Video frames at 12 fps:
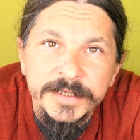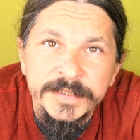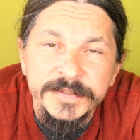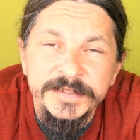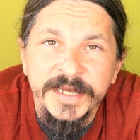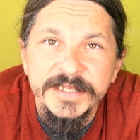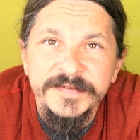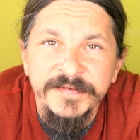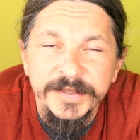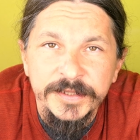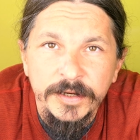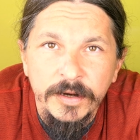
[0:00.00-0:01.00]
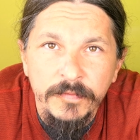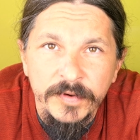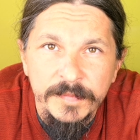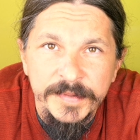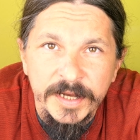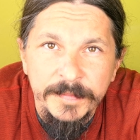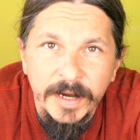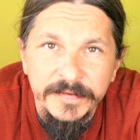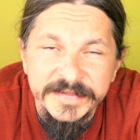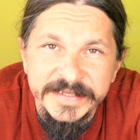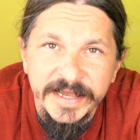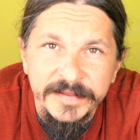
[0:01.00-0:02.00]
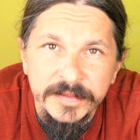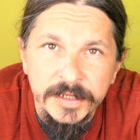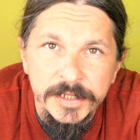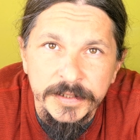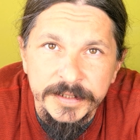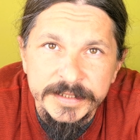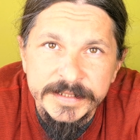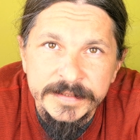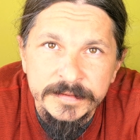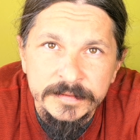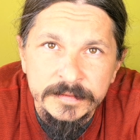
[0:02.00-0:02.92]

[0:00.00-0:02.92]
today's video will be about Zander lures.